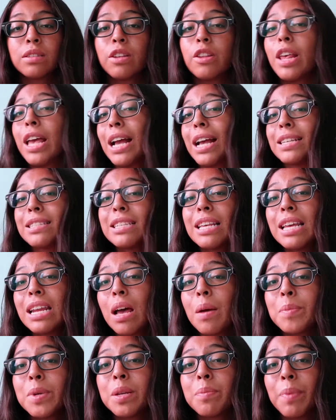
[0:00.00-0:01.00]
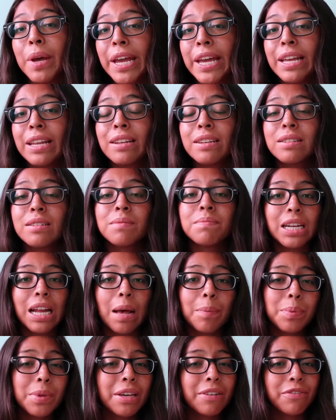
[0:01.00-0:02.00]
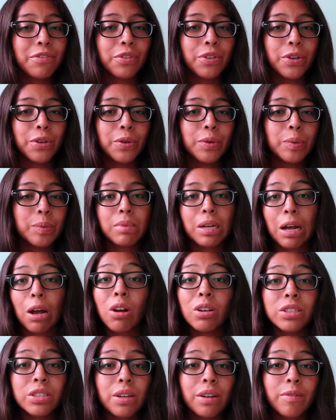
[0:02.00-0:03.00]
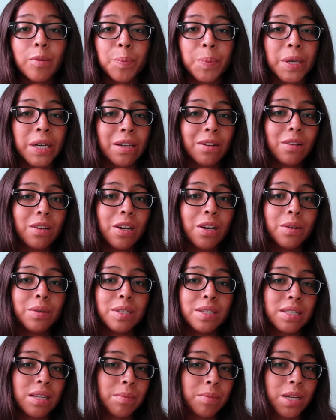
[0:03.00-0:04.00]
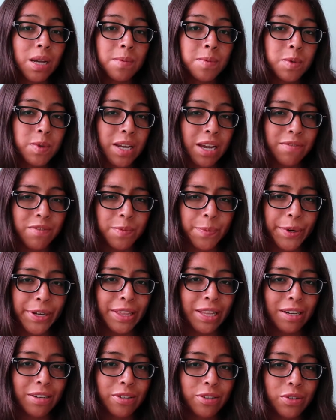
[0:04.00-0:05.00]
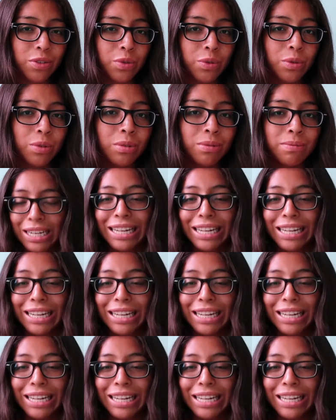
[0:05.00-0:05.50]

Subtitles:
So like I said, I'm in band and I play flute, but I also have a piccolo, and sometimes we have to bring that to school.